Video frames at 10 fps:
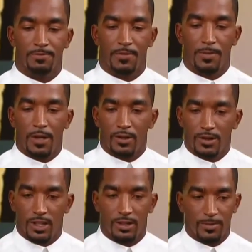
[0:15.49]
I'm not going
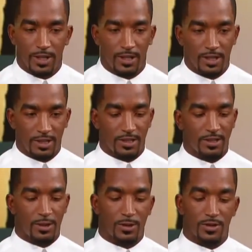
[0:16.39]
to make any
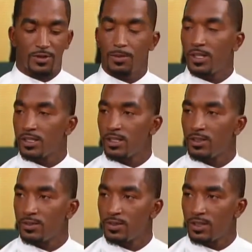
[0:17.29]
excuses for
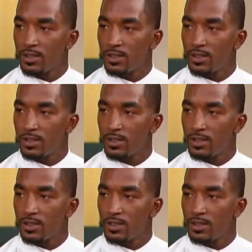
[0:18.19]
myself.